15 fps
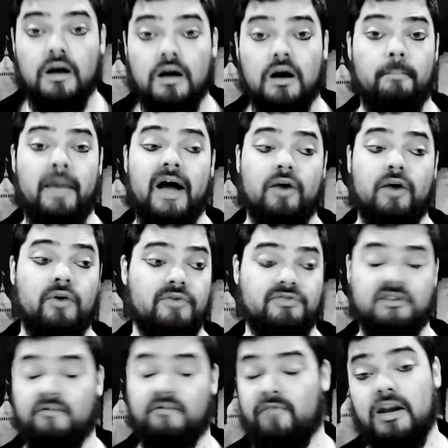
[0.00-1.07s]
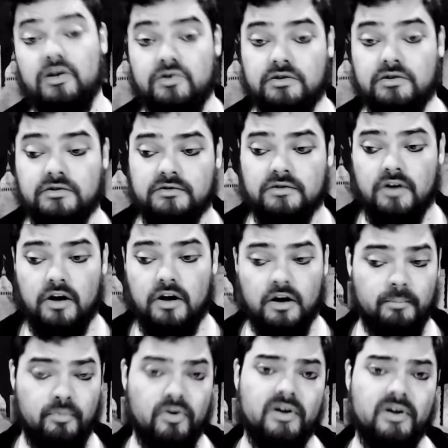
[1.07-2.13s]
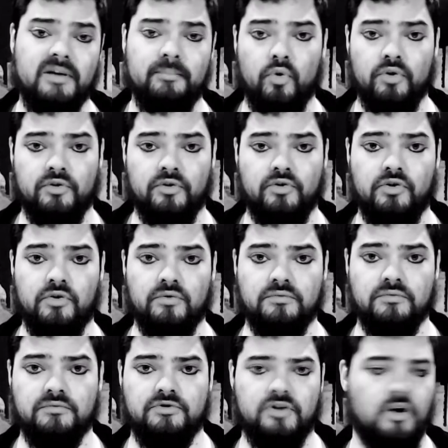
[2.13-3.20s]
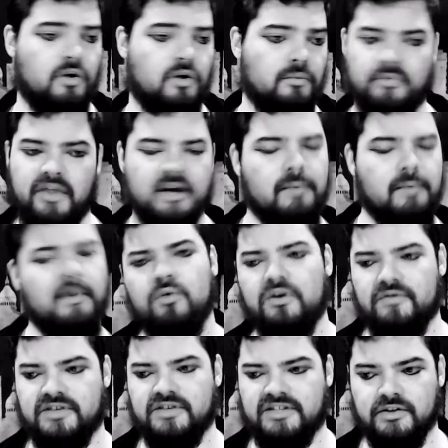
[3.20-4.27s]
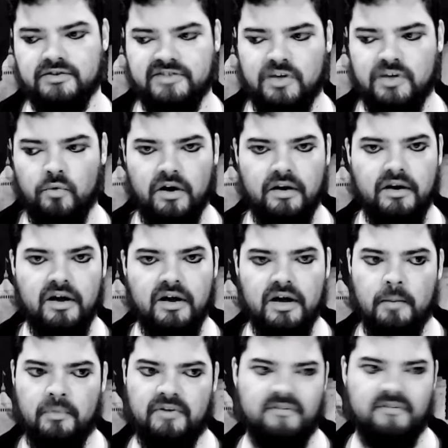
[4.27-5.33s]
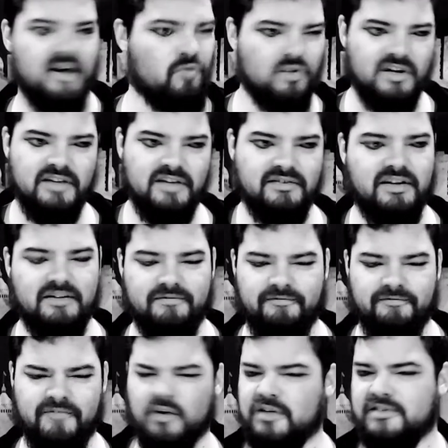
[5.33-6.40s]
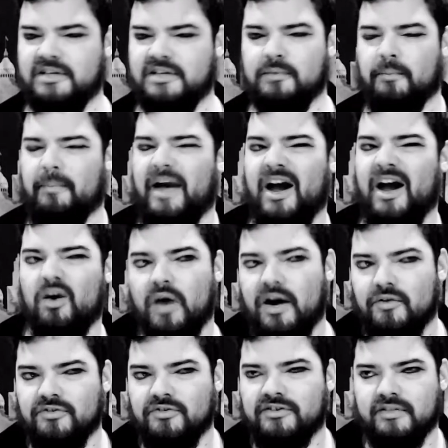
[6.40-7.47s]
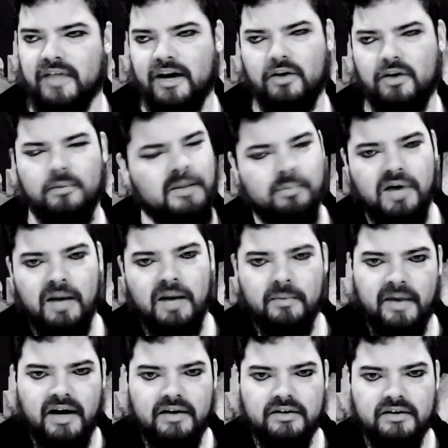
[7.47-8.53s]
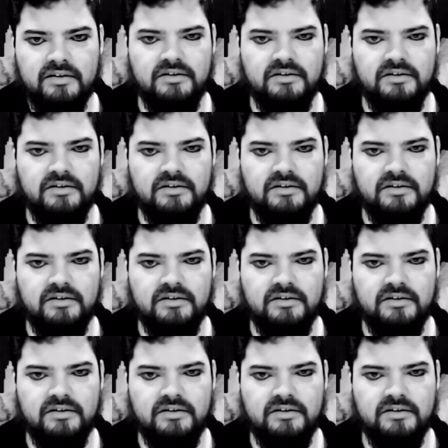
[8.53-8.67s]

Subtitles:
Backgrounds and advantages are pretty important too. So they can make whatever skills they want, but if everyone has like very similar backgrounds, that could be problematic.